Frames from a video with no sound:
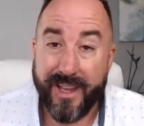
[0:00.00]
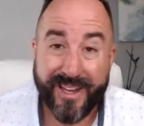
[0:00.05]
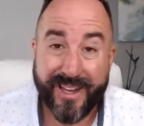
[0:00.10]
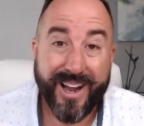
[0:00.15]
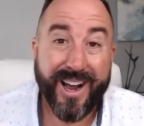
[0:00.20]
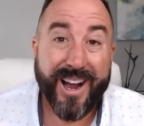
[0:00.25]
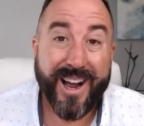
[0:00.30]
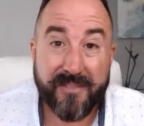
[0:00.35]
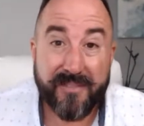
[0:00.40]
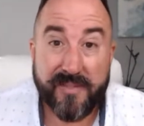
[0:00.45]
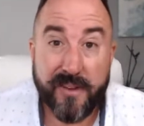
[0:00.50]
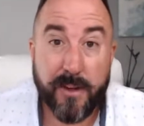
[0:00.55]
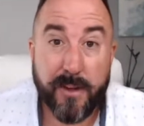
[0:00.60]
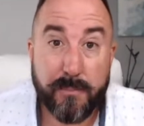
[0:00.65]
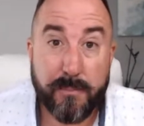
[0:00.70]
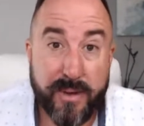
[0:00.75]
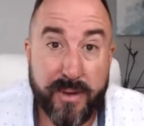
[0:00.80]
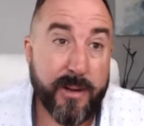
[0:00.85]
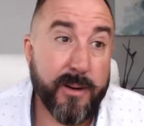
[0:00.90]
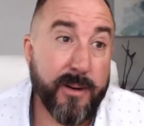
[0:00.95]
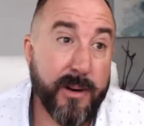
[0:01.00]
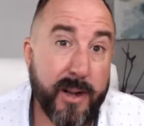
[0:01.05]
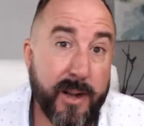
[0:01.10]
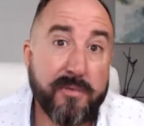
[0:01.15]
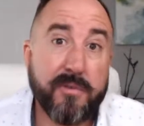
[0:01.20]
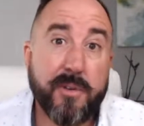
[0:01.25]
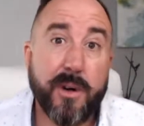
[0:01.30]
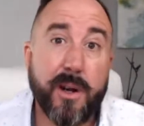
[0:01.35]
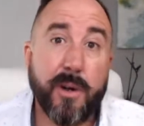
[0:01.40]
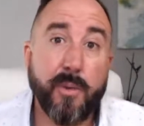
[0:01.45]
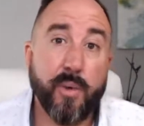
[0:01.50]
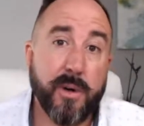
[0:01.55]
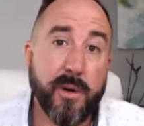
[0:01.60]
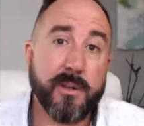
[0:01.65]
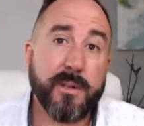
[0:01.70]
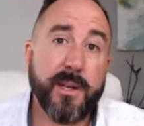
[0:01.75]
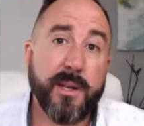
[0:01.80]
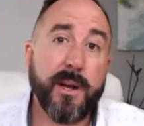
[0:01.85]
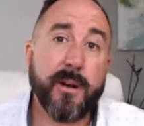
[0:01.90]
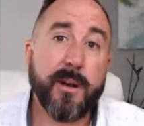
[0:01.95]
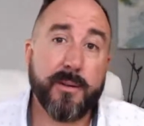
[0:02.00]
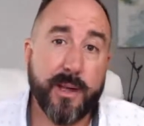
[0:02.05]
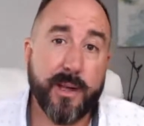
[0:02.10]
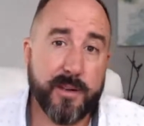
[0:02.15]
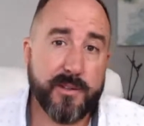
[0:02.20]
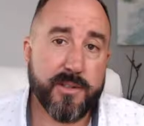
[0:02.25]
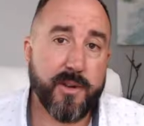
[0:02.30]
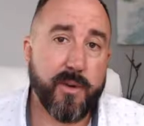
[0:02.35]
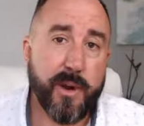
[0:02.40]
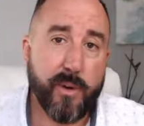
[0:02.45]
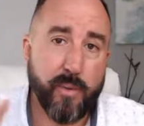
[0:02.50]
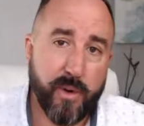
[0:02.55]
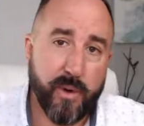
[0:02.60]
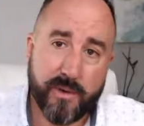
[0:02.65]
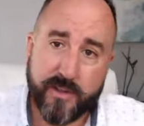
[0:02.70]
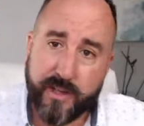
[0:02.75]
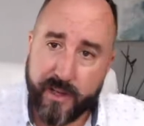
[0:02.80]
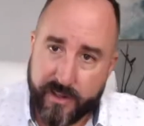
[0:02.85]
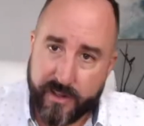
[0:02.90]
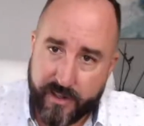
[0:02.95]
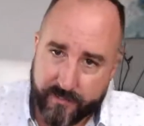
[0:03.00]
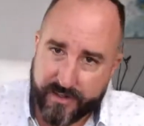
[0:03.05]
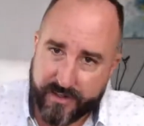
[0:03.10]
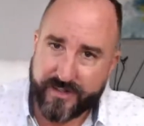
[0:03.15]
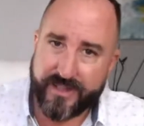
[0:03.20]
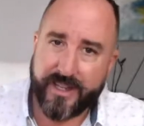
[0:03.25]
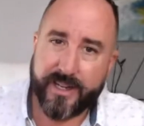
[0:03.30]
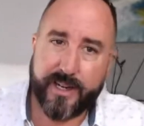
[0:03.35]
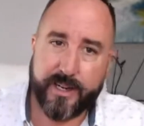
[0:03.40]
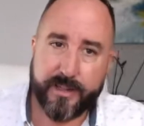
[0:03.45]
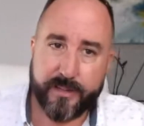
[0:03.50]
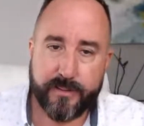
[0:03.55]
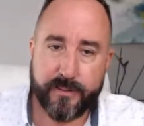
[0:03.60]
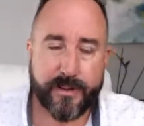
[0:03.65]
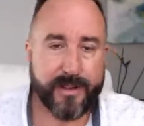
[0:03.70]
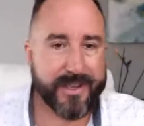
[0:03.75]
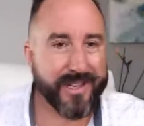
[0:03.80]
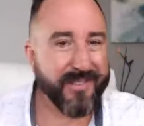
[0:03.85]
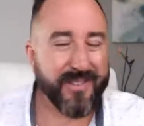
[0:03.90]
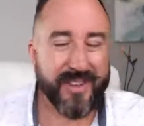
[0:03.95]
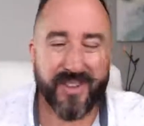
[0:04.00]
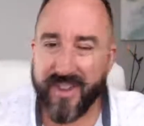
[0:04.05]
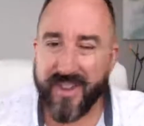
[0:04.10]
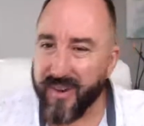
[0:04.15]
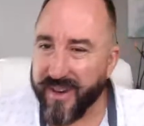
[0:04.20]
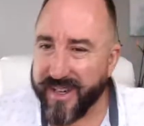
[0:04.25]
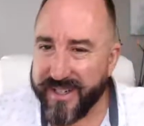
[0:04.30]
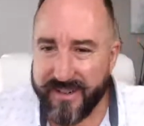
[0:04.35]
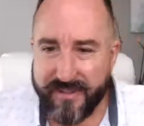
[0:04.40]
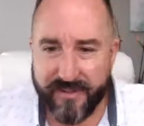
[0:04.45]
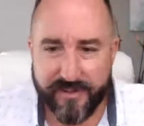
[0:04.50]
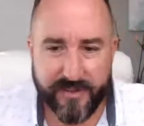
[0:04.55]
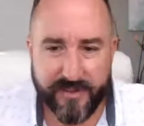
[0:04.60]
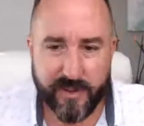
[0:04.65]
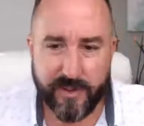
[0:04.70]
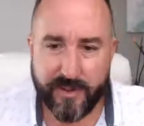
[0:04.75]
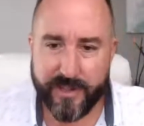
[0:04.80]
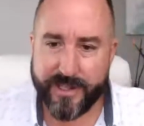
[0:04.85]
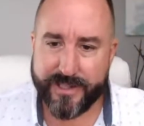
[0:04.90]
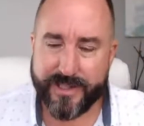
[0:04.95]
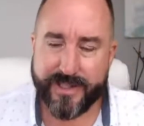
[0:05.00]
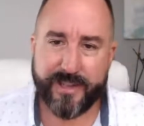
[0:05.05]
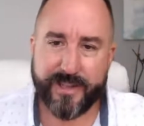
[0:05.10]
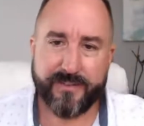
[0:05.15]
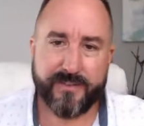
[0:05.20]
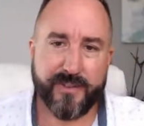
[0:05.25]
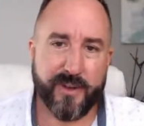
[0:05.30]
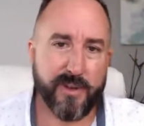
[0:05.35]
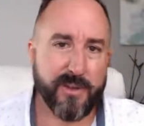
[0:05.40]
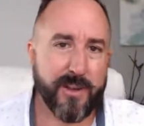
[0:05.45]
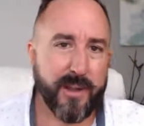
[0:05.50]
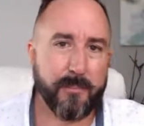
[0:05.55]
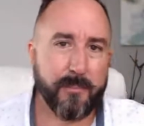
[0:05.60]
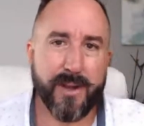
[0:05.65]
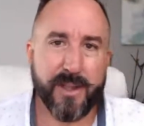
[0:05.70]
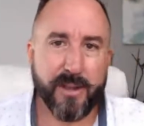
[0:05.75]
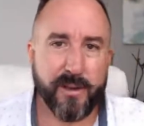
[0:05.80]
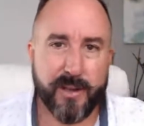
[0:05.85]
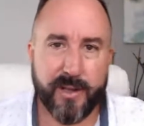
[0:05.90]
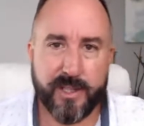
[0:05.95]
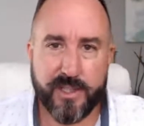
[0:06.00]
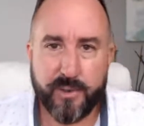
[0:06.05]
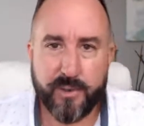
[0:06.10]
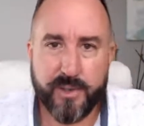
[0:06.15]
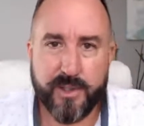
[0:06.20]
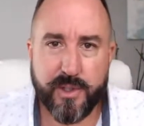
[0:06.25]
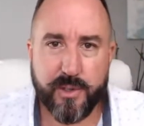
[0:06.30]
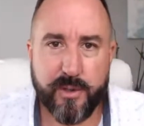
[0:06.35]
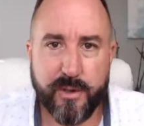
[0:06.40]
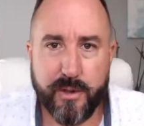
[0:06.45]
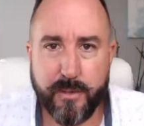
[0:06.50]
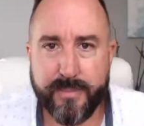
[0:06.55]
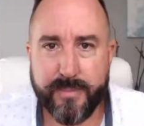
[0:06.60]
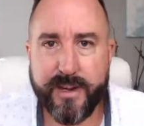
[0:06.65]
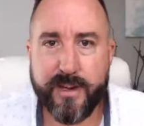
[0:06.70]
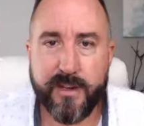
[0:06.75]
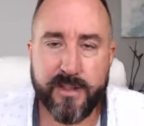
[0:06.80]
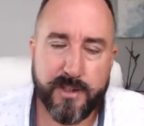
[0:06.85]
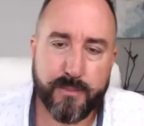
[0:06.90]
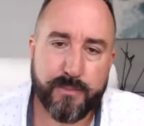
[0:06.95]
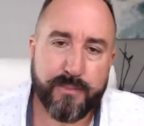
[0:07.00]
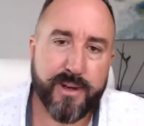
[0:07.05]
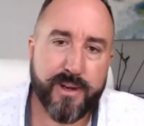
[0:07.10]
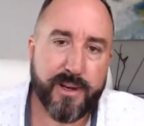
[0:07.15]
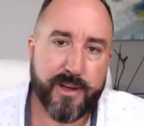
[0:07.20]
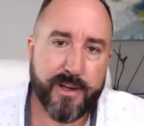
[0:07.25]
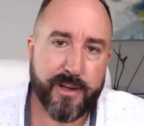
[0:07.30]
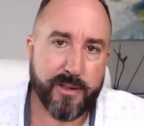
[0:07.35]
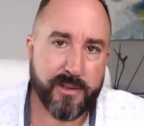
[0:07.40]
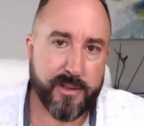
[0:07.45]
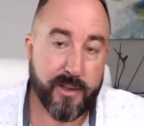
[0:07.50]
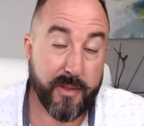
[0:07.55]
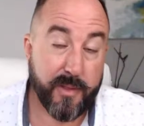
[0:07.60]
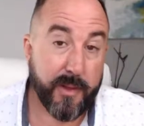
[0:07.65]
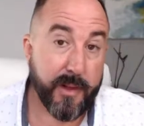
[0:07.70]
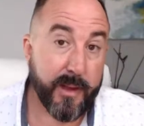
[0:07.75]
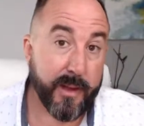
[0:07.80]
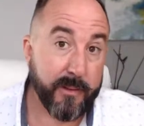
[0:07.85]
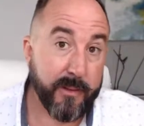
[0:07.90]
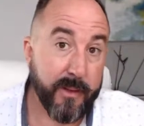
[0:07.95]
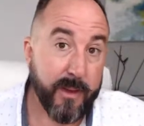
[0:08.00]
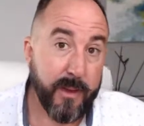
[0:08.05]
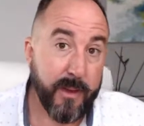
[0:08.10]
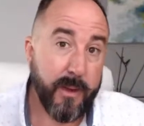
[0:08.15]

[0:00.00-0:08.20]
I felt better after I worked out. And so I worked out every day, even though I didn't feel like it. It felt like my legs were 200 pounds. But here's the thing.